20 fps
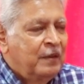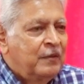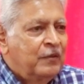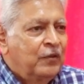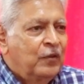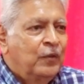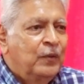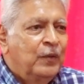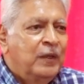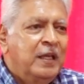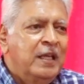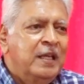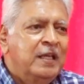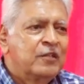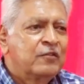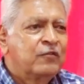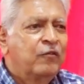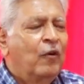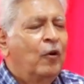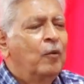So
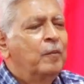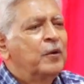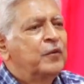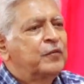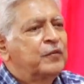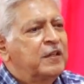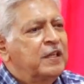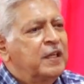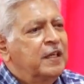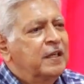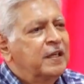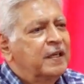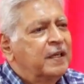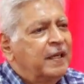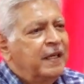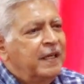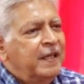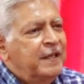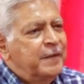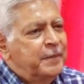each form of
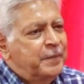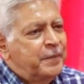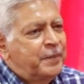theory